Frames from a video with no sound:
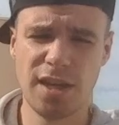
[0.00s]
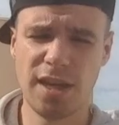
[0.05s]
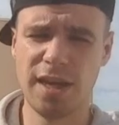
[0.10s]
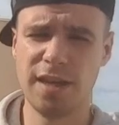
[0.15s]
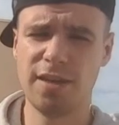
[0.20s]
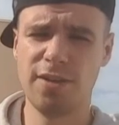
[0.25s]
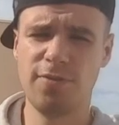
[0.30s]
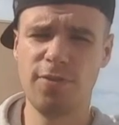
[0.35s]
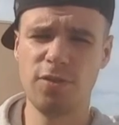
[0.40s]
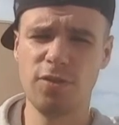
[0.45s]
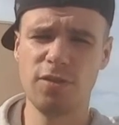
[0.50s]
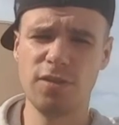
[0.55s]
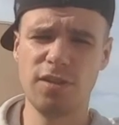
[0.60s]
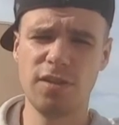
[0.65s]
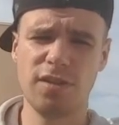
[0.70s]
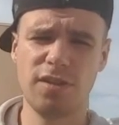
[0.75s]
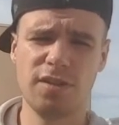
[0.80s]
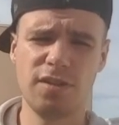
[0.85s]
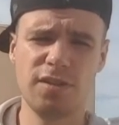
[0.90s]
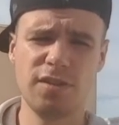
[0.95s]
And if you
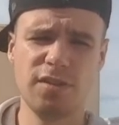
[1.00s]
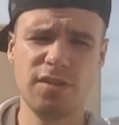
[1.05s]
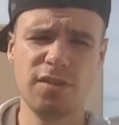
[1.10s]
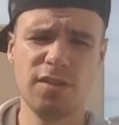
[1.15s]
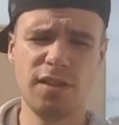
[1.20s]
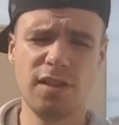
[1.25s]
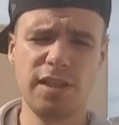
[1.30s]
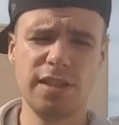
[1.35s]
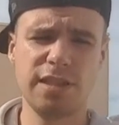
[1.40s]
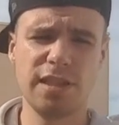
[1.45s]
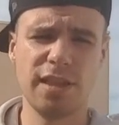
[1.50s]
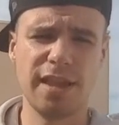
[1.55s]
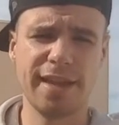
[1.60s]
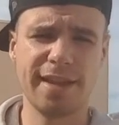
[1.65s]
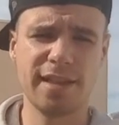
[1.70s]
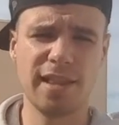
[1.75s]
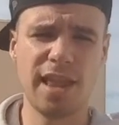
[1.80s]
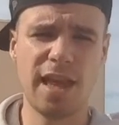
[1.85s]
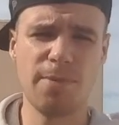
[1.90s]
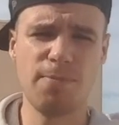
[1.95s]
listen
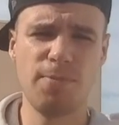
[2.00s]
like